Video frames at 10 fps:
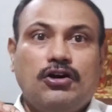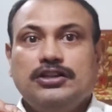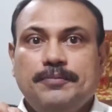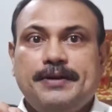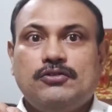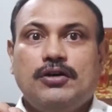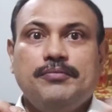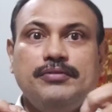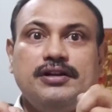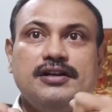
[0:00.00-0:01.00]
other
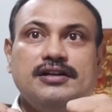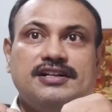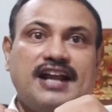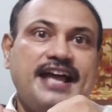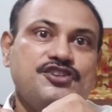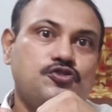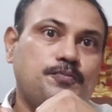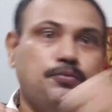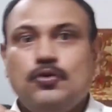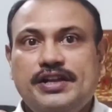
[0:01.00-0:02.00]
pendulum tries to
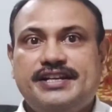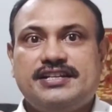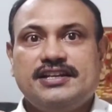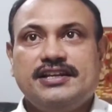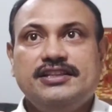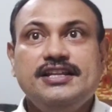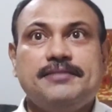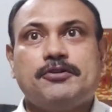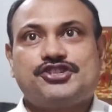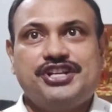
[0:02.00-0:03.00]
pull it in the
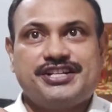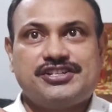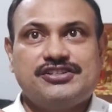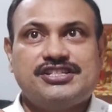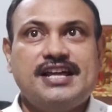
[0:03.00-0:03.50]
reverse directions.